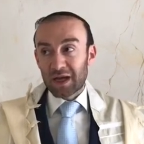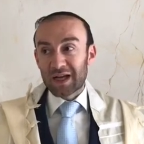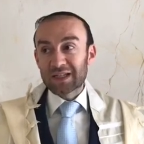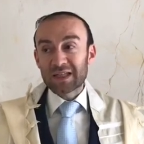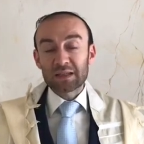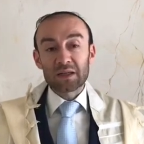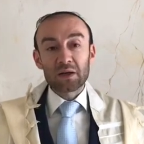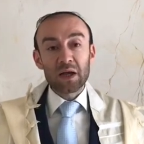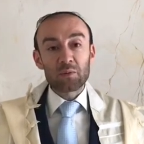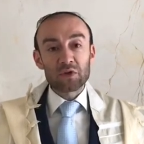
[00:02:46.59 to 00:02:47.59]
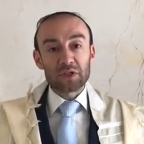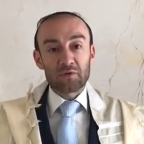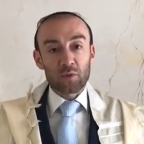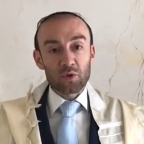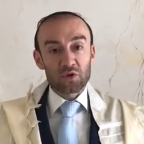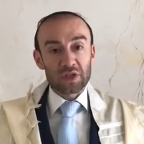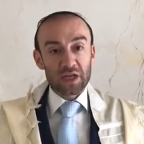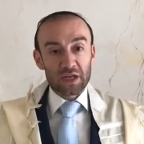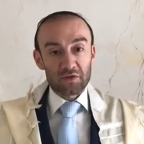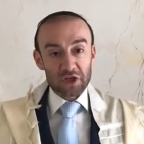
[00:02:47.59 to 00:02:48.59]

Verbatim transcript: Unsubscribe yourself from those negative